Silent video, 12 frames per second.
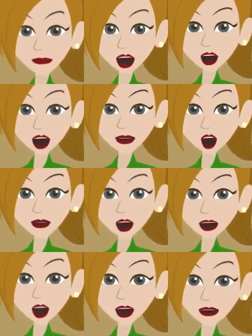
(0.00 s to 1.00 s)
Money has
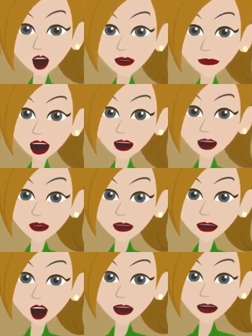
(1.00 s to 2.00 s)
never been a problem for
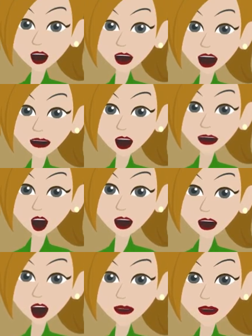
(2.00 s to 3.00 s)
me. It never will
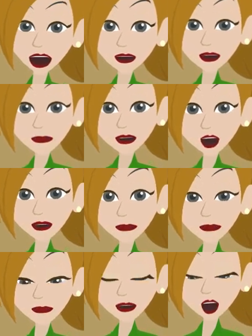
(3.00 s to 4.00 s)
be a problem to me.
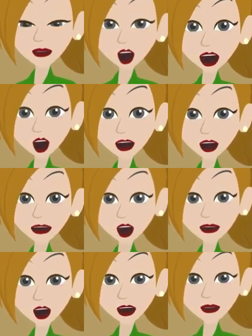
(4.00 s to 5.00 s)
It's just a matter of
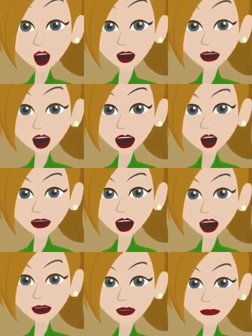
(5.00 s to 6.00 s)
identifying what I
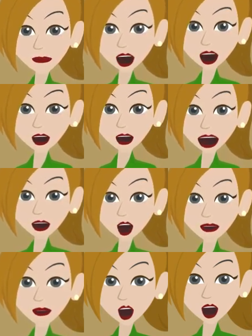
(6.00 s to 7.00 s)
want. Now
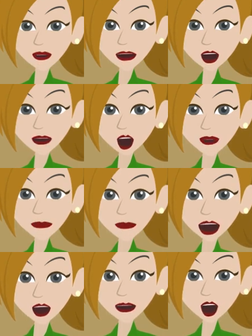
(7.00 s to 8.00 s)
what can I think of?
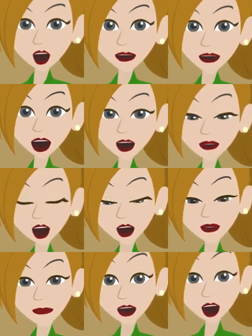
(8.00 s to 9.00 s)
What other
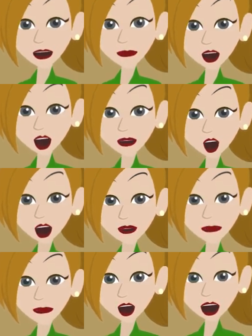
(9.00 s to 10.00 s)
subject could I think of
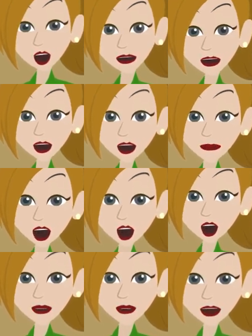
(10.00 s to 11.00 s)
and maintain for
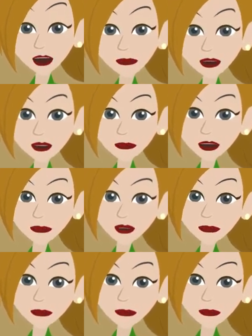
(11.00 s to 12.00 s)
about 17 seconds?